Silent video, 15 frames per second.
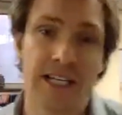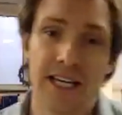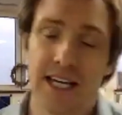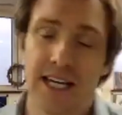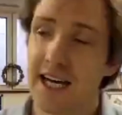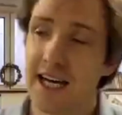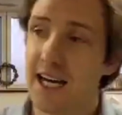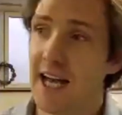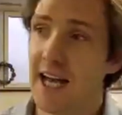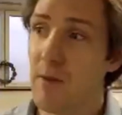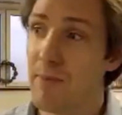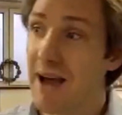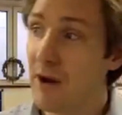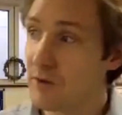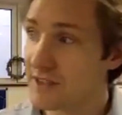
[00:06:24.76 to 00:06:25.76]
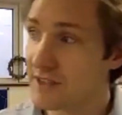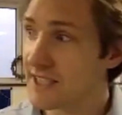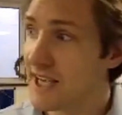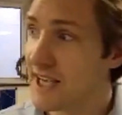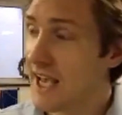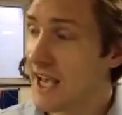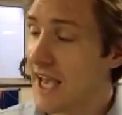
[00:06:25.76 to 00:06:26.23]
about
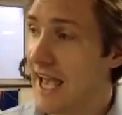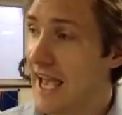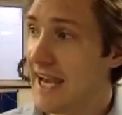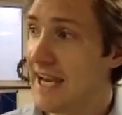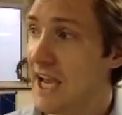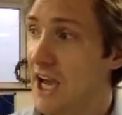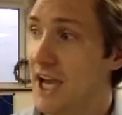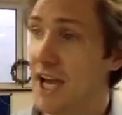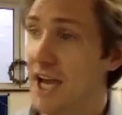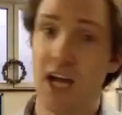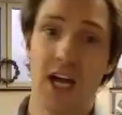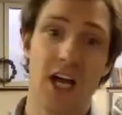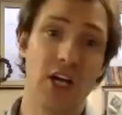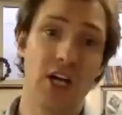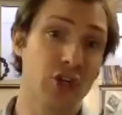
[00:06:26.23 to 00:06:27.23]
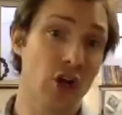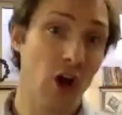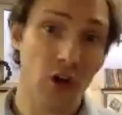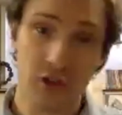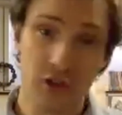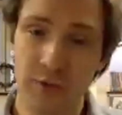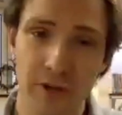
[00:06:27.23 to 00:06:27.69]
a
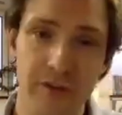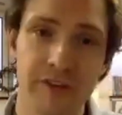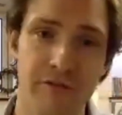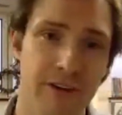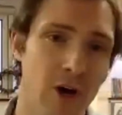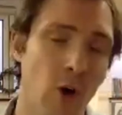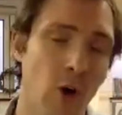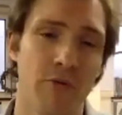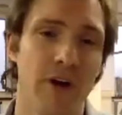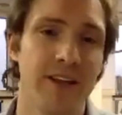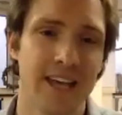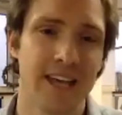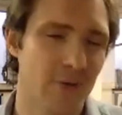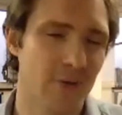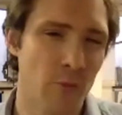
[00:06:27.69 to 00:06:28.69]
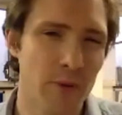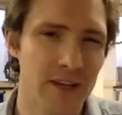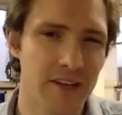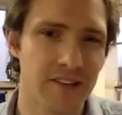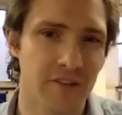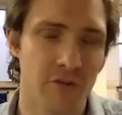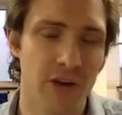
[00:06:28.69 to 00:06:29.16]
child abuse ring operating out of a
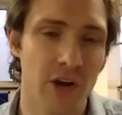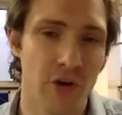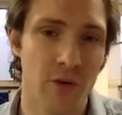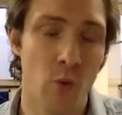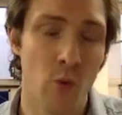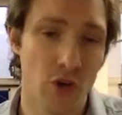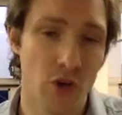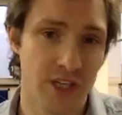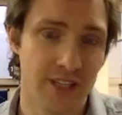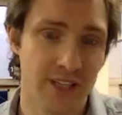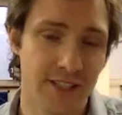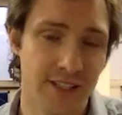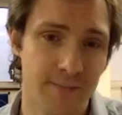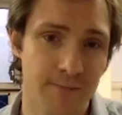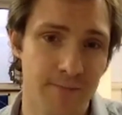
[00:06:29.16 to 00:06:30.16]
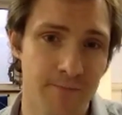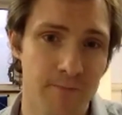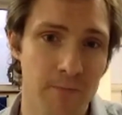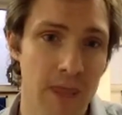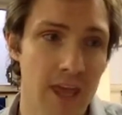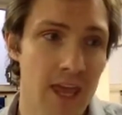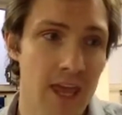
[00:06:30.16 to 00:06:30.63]
pizzeria in Washington.
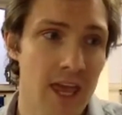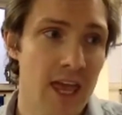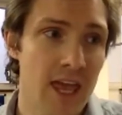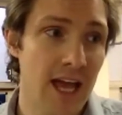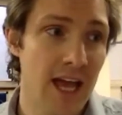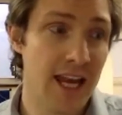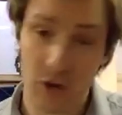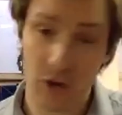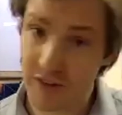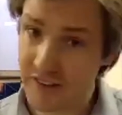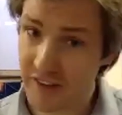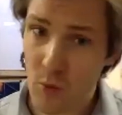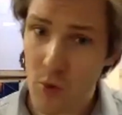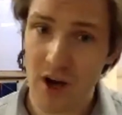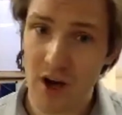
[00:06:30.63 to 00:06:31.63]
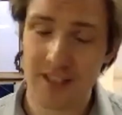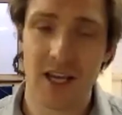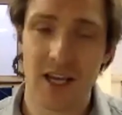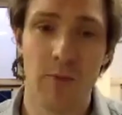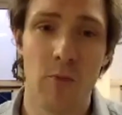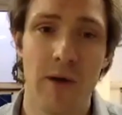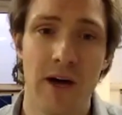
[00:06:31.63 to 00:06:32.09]
And he got so worked
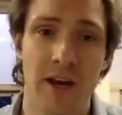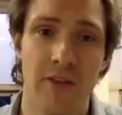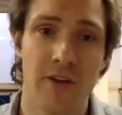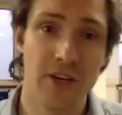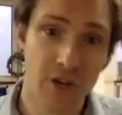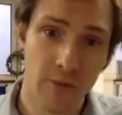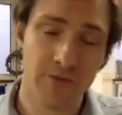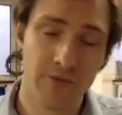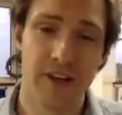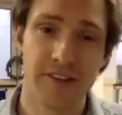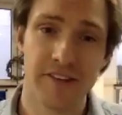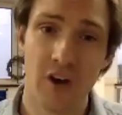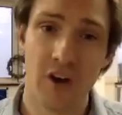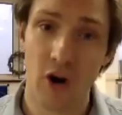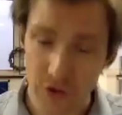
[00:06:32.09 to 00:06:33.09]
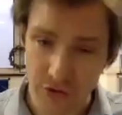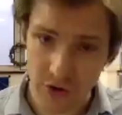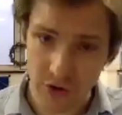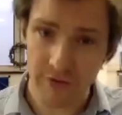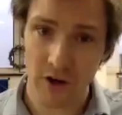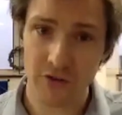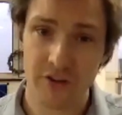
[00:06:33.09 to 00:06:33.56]
up about it that he jumped in his car,
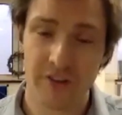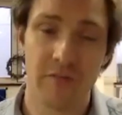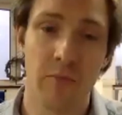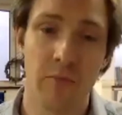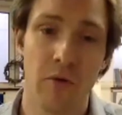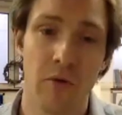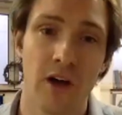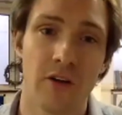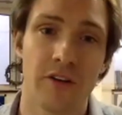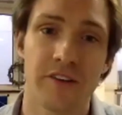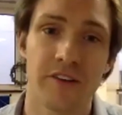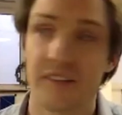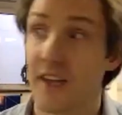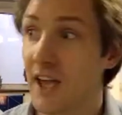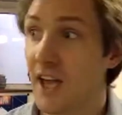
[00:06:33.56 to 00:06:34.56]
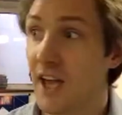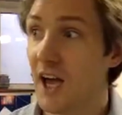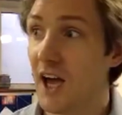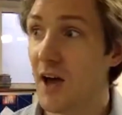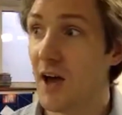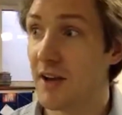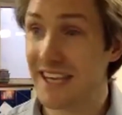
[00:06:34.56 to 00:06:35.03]
drove hundreds of miles,
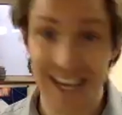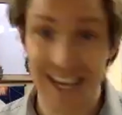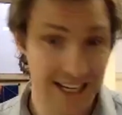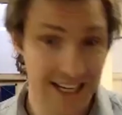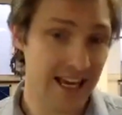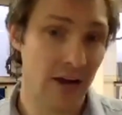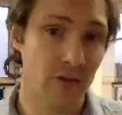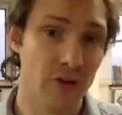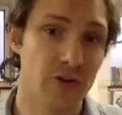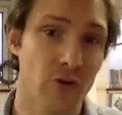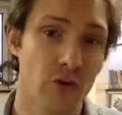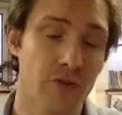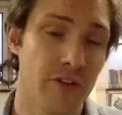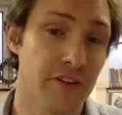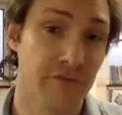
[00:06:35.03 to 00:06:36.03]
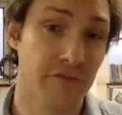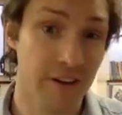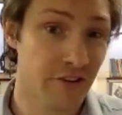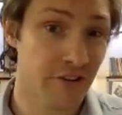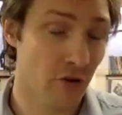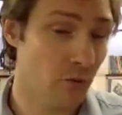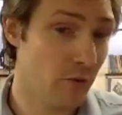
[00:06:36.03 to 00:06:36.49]
kicked down the door of this
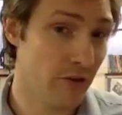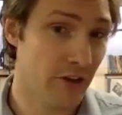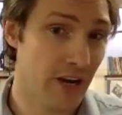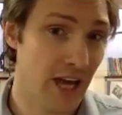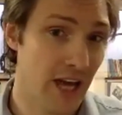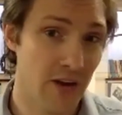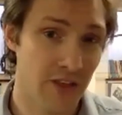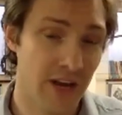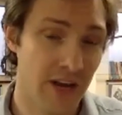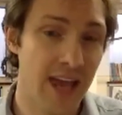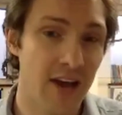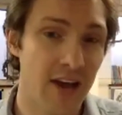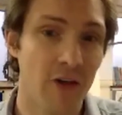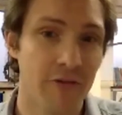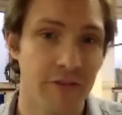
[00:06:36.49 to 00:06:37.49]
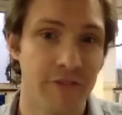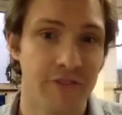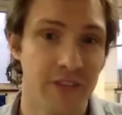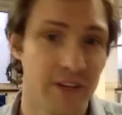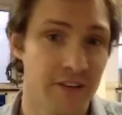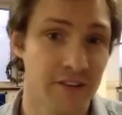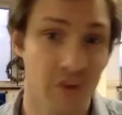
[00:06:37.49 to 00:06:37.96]
restaurant with an
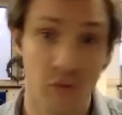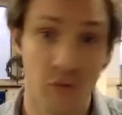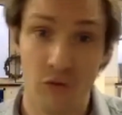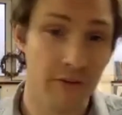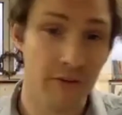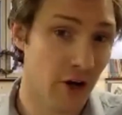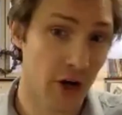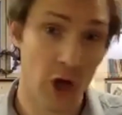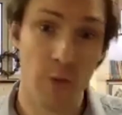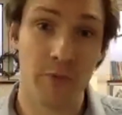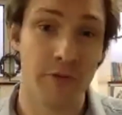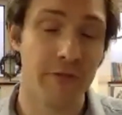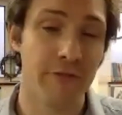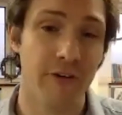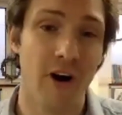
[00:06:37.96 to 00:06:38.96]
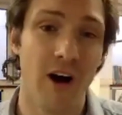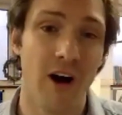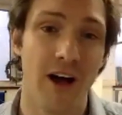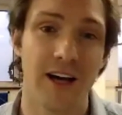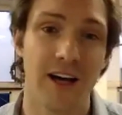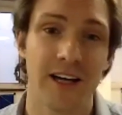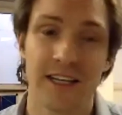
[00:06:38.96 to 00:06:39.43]
AR-15 assault rifle and opened
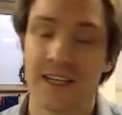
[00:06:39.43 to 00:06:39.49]
fire.